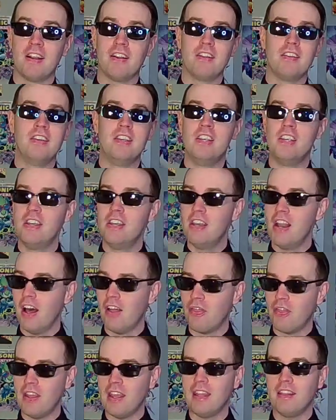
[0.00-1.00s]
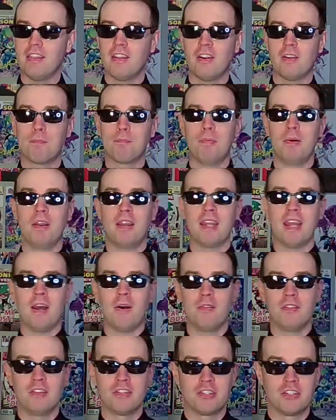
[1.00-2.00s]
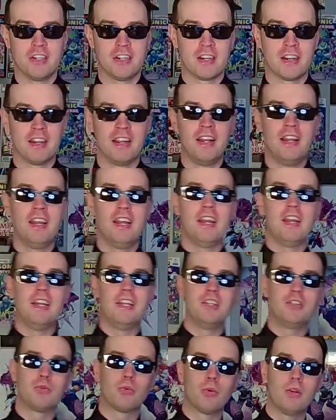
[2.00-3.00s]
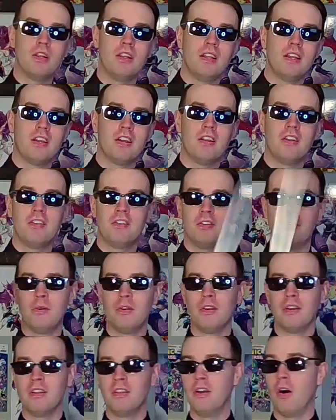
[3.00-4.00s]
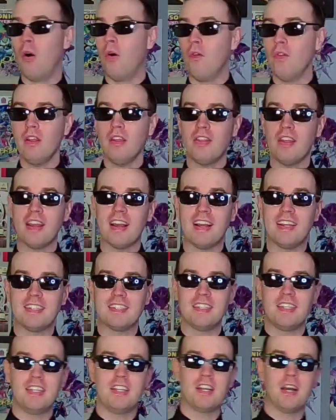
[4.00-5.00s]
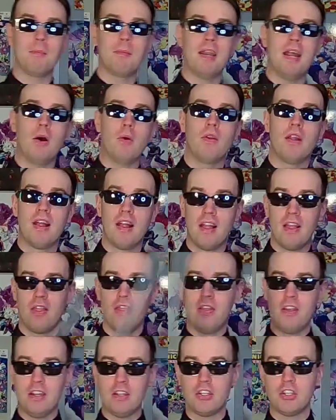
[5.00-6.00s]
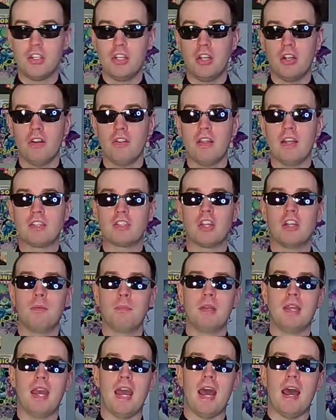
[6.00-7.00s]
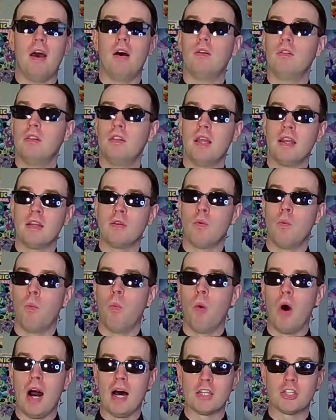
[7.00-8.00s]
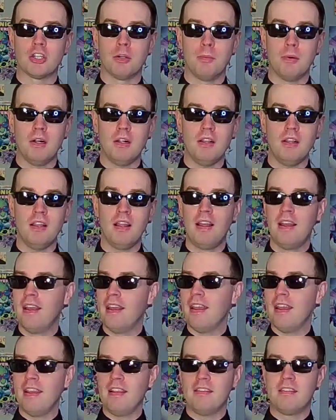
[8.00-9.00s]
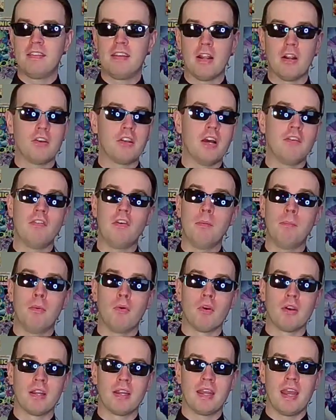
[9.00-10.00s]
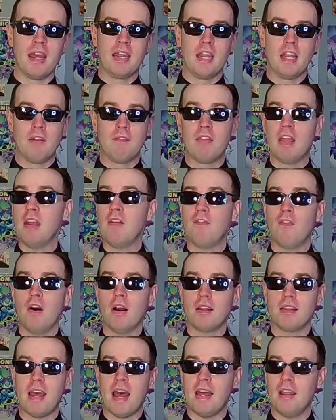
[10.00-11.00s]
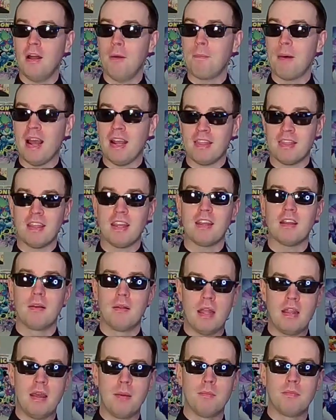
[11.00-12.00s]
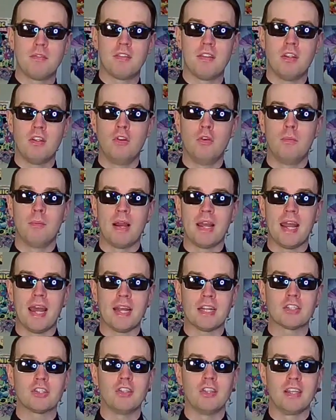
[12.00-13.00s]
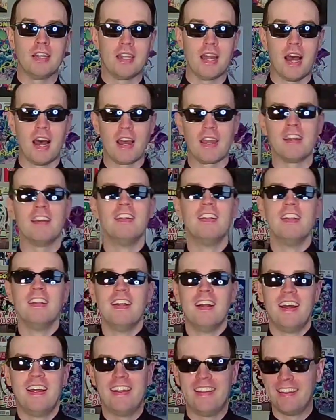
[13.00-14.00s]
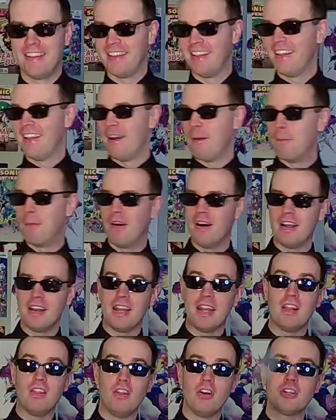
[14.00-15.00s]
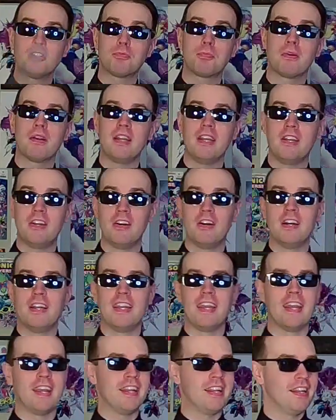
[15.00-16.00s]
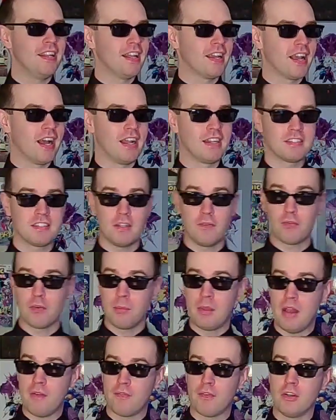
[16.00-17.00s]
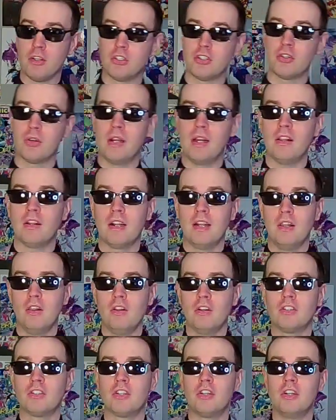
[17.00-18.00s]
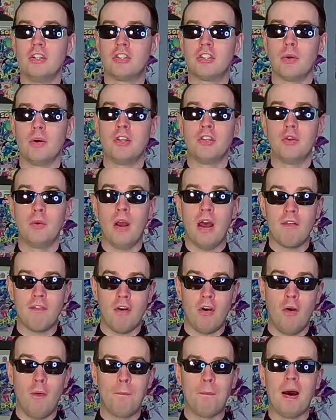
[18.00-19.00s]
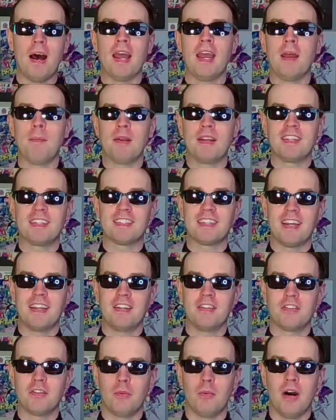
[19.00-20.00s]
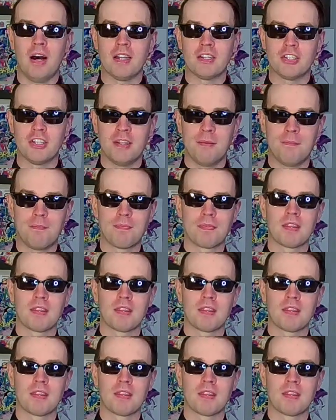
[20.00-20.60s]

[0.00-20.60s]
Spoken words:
Nothing they're putting out this year is really gonna do good. The only thing I see coming out this year that's gonna be like watchable is Daredevil Born Again, and if they fuck that up, I think the MCU might actually die. But it looks pretty good. It, like, honestly, from that first trailer, it looks good, so I do have hope. I am excited to watch it.